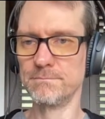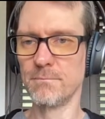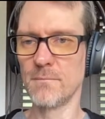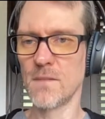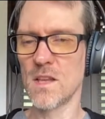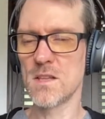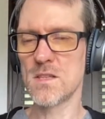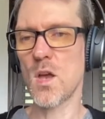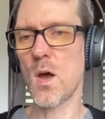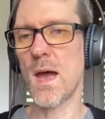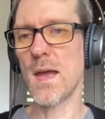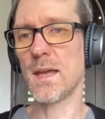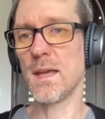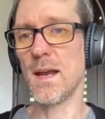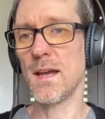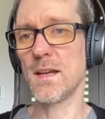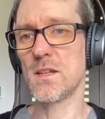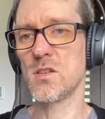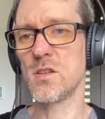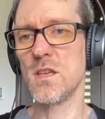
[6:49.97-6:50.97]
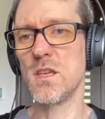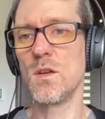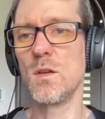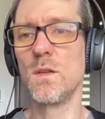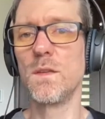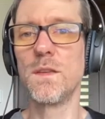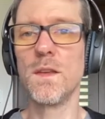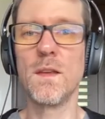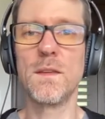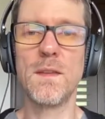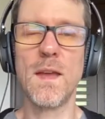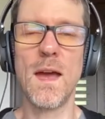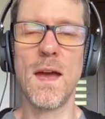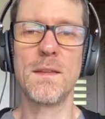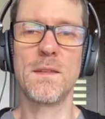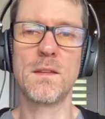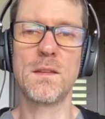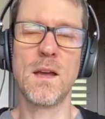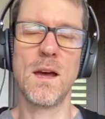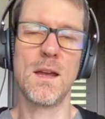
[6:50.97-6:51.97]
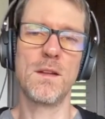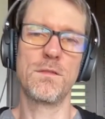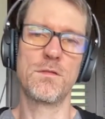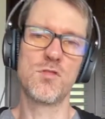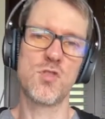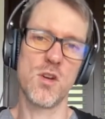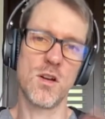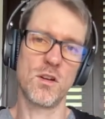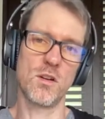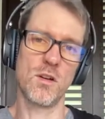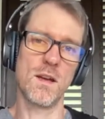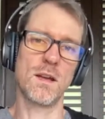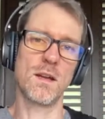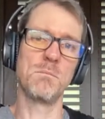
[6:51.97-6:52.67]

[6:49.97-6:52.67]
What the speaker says: So I can actually use this as kind of triggering